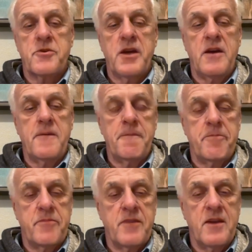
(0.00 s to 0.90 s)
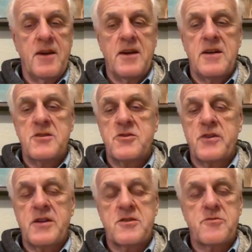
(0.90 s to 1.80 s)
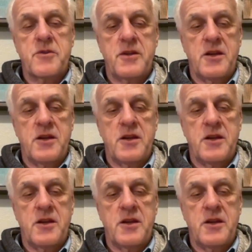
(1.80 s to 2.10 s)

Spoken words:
day, and so that's really